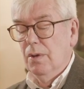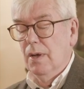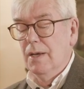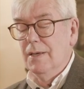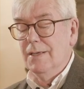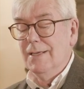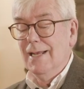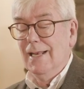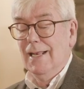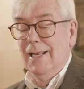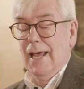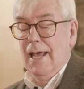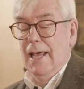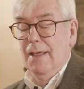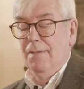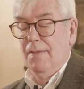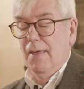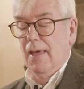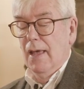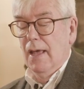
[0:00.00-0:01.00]
and he
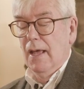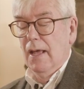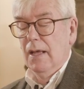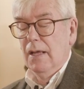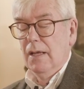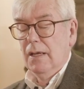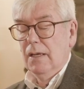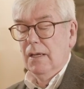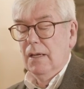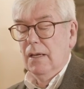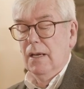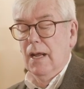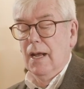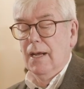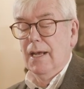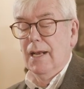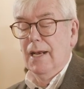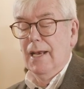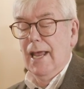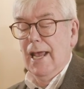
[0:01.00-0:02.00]
lay there
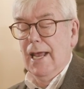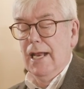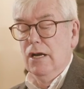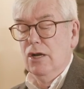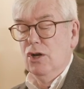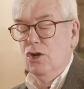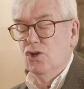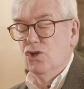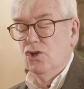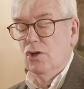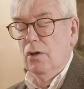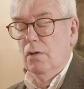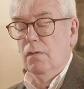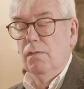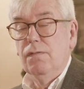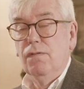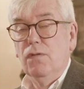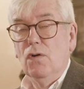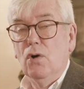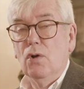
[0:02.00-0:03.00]
like an angel
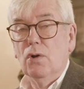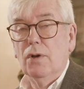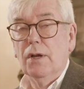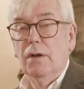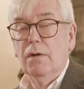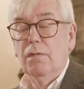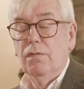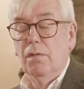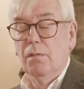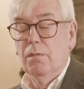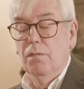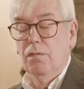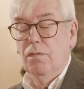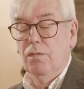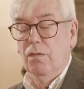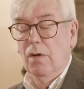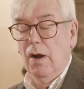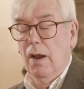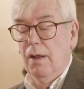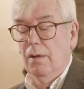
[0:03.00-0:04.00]
fallen from,
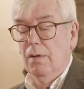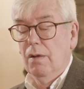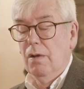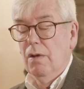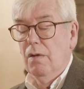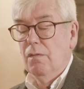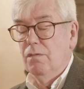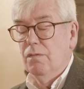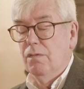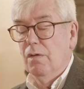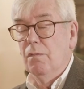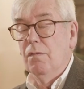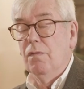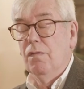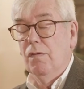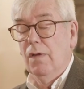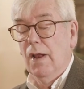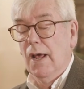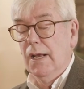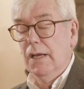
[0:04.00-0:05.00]
fright, from
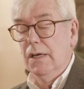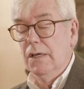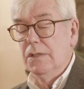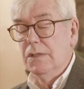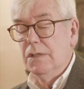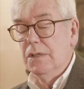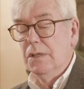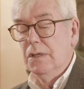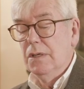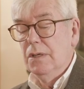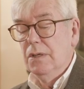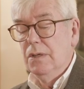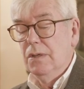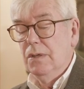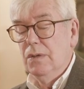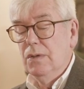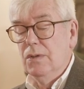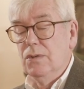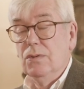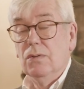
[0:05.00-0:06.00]
flight
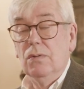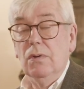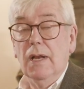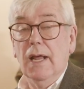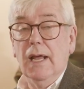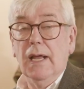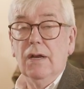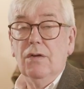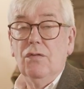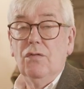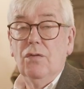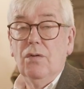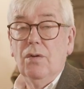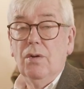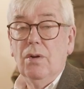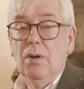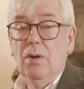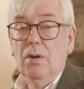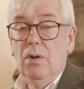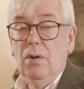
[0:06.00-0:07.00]
too late
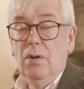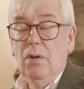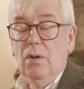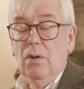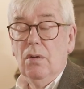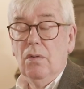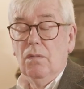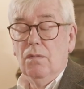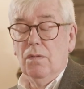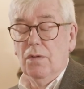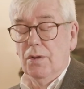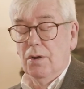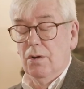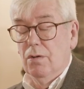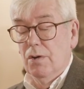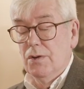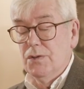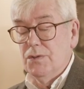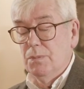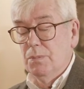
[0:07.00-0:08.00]
for the
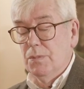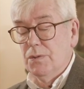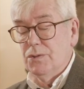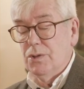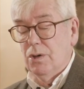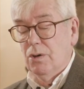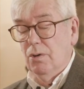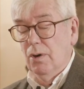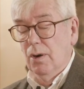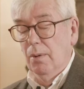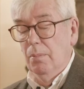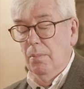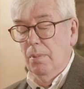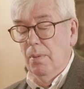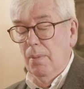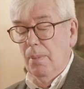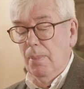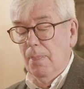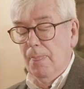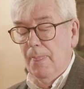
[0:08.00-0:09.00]
Christmas crib.